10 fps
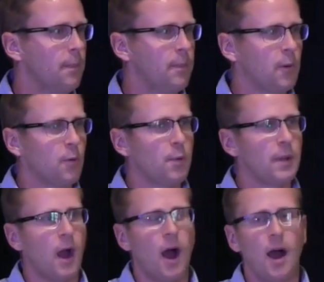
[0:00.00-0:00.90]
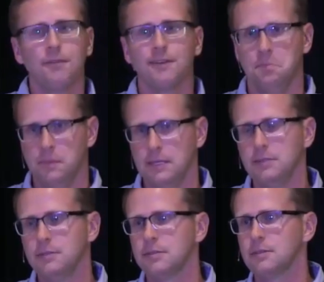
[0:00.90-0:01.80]
But what we often
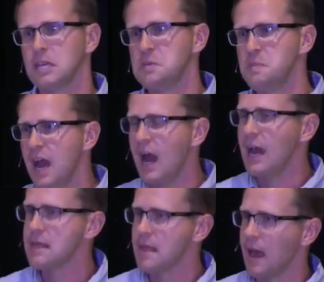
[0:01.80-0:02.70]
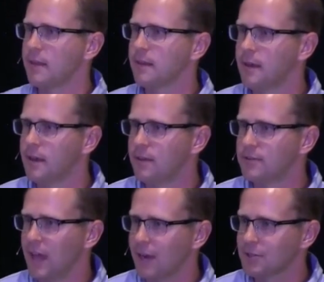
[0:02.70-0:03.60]
miss is behind that,
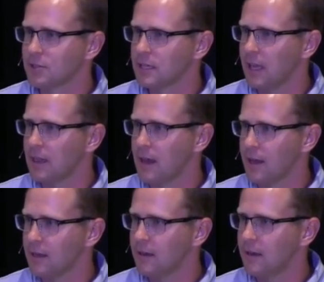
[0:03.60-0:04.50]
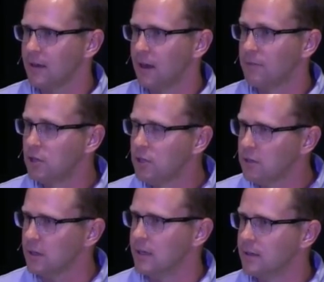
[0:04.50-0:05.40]
there's actually a lot of
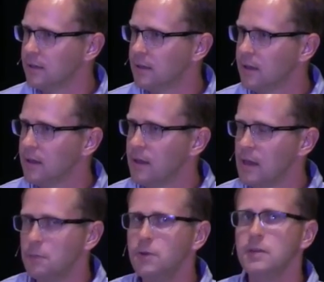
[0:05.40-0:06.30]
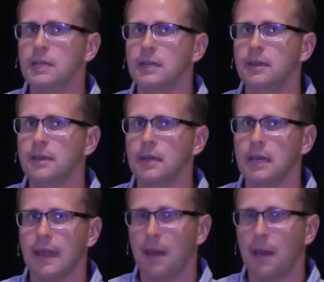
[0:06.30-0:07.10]
good rooted in that.